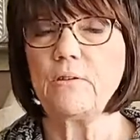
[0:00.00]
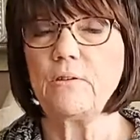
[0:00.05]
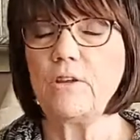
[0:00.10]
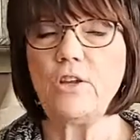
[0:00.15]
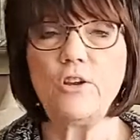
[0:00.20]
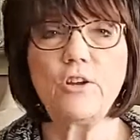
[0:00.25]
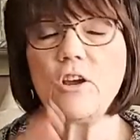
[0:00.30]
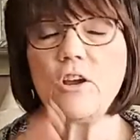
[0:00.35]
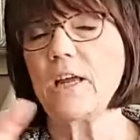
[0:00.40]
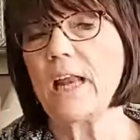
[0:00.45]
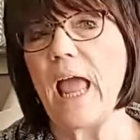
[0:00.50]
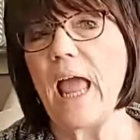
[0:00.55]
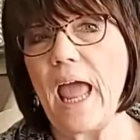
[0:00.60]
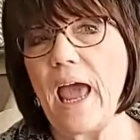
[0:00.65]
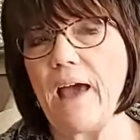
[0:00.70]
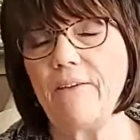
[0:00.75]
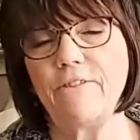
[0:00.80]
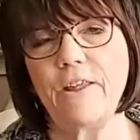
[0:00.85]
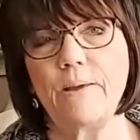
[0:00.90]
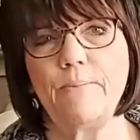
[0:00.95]
You're going to
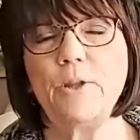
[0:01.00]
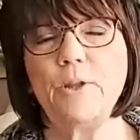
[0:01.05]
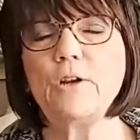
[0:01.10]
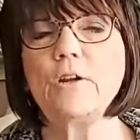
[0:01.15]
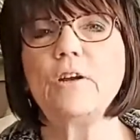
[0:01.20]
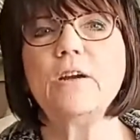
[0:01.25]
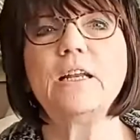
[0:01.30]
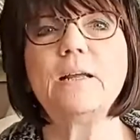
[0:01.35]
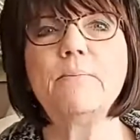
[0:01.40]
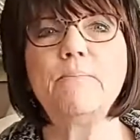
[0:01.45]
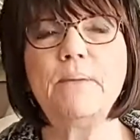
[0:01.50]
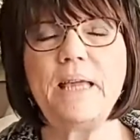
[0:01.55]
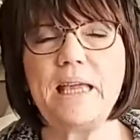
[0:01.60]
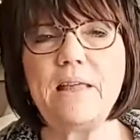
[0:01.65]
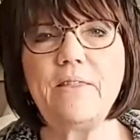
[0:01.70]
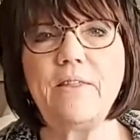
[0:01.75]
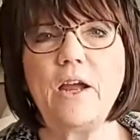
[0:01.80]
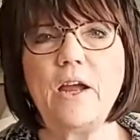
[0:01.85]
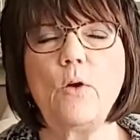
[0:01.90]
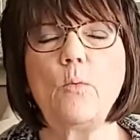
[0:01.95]
have them. They're going to be
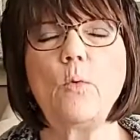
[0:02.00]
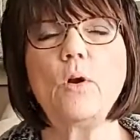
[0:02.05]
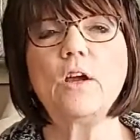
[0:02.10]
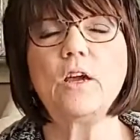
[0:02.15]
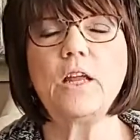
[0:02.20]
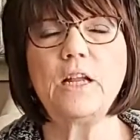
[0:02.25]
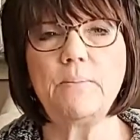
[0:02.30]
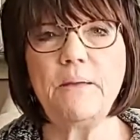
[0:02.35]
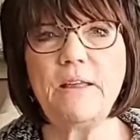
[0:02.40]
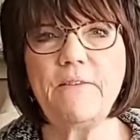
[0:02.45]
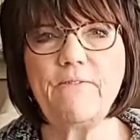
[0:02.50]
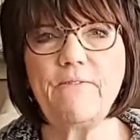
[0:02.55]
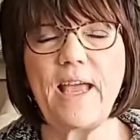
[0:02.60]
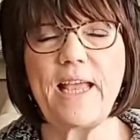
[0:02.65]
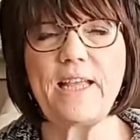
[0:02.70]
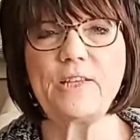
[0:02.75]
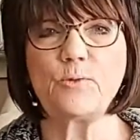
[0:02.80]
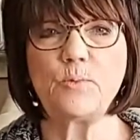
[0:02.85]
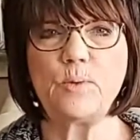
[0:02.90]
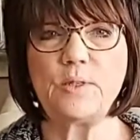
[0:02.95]
there. We're going to be
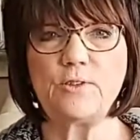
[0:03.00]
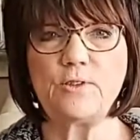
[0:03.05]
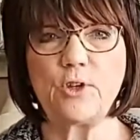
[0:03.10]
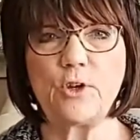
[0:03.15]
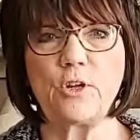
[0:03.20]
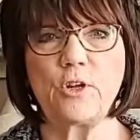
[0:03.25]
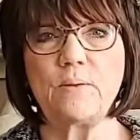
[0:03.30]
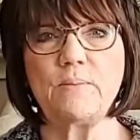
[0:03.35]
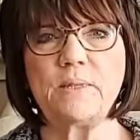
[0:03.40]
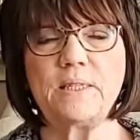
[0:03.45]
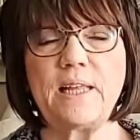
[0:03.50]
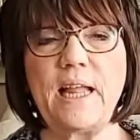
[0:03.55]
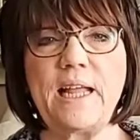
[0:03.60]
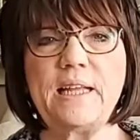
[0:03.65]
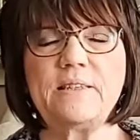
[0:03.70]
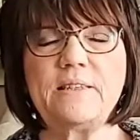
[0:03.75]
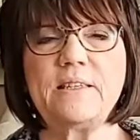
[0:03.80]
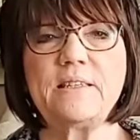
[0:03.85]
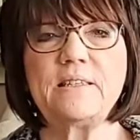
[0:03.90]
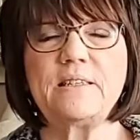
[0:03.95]
faced with
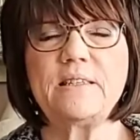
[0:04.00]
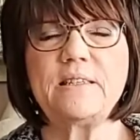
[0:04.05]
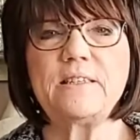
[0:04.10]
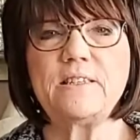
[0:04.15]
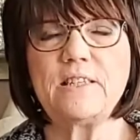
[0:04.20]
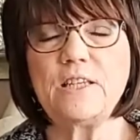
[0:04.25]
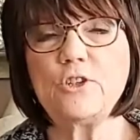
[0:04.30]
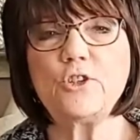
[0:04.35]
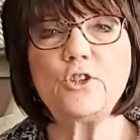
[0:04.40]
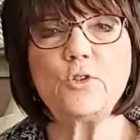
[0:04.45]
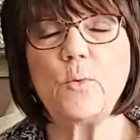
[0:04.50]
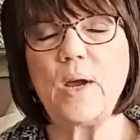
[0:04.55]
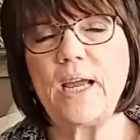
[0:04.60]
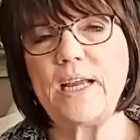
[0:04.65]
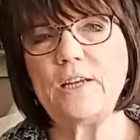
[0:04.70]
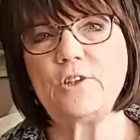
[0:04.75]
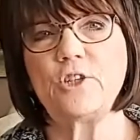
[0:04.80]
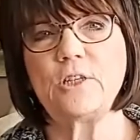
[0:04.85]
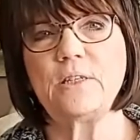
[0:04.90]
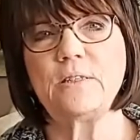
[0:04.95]
circumstances and
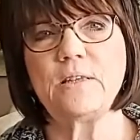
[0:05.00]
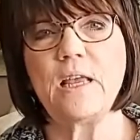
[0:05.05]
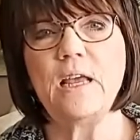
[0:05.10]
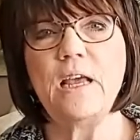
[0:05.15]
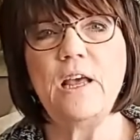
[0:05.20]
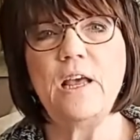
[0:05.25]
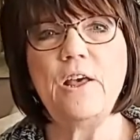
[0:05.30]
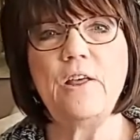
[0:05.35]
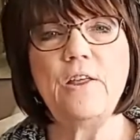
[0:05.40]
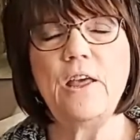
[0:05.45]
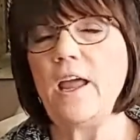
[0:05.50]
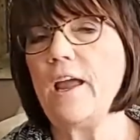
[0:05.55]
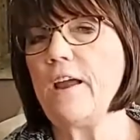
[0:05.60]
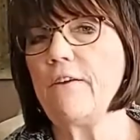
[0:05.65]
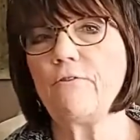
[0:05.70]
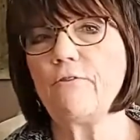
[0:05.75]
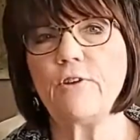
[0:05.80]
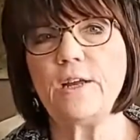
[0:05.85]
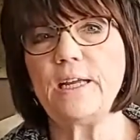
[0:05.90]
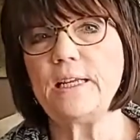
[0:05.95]
situations
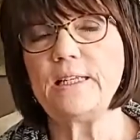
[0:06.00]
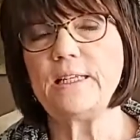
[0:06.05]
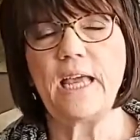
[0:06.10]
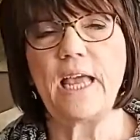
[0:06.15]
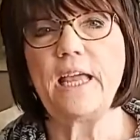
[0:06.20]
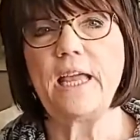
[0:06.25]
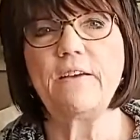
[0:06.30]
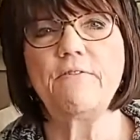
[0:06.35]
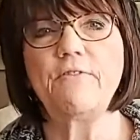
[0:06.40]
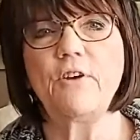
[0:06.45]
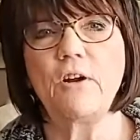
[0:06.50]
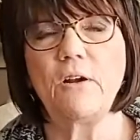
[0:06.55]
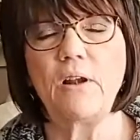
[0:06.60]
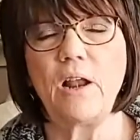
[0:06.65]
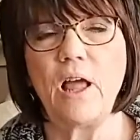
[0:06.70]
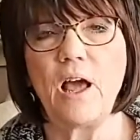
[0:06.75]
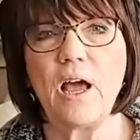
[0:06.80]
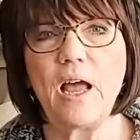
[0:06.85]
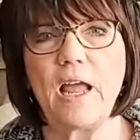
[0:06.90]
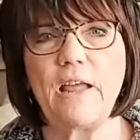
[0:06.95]
every day of our
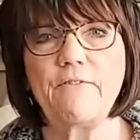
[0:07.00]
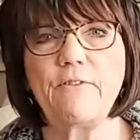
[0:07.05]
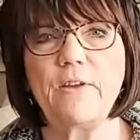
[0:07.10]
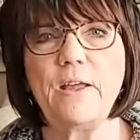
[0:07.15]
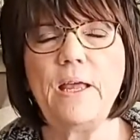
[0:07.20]
life.